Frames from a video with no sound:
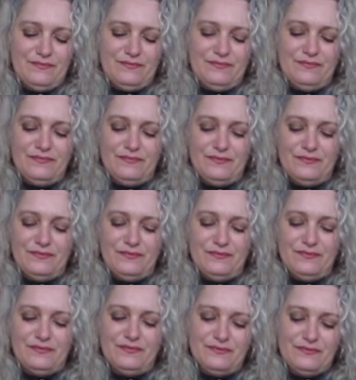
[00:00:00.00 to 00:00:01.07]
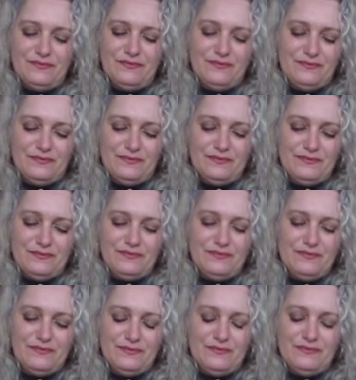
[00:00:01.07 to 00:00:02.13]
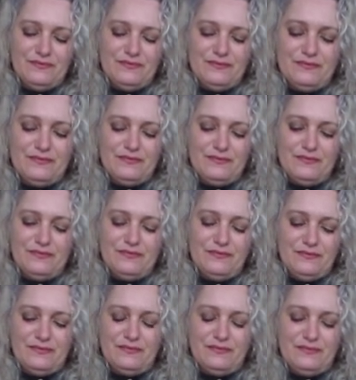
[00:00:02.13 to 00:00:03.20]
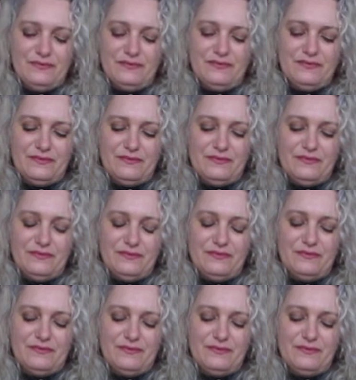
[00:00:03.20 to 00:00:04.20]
(no one is talking)